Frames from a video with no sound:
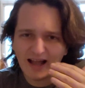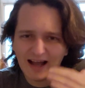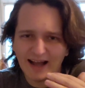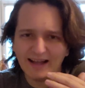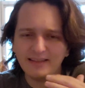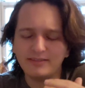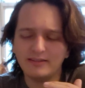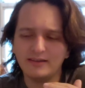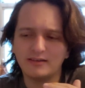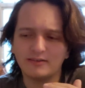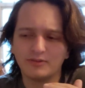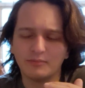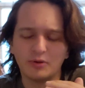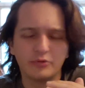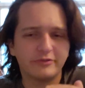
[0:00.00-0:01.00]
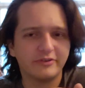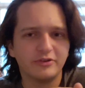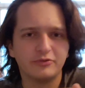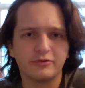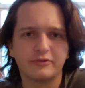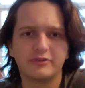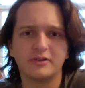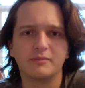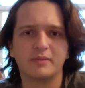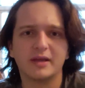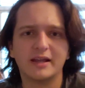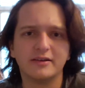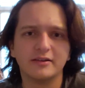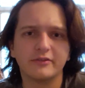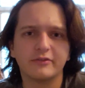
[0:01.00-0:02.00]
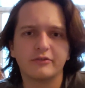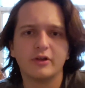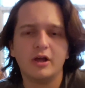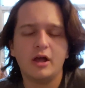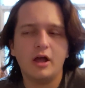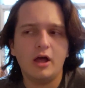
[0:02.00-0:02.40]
I think the most interesting bandits